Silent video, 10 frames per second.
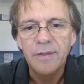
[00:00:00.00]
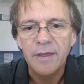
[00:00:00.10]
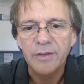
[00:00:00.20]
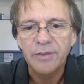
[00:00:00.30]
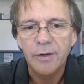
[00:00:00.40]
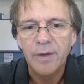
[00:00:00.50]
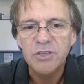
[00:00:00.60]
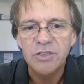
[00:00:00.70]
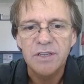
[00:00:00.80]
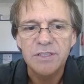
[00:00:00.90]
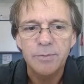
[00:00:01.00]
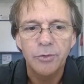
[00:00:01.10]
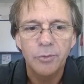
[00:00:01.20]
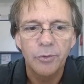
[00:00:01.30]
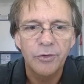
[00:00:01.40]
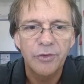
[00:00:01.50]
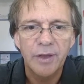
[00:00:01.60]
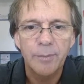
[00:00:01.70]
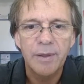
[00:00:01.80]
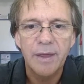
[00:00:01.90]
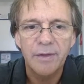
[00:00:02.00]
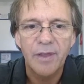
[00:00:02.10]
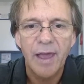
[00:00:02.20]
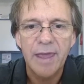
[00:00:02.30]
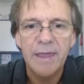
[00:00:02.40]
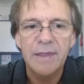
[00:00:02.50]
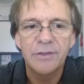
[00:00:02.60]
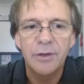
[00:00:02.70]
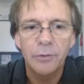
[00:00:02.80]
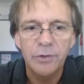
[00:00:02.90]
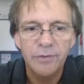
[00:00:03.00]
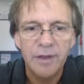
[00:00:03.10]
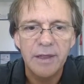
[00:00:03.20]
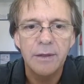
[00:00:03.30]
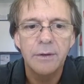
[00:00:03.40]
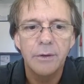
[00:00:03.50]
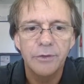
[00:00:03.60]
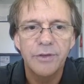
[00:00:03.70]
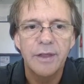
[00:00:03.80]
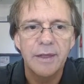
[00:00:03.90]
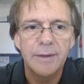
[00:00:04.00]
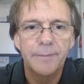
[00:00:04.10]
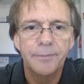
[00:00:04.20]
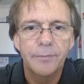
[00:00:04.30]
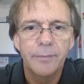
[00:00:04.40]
the acceleration needs to be towards the centre, because a is delta v on t.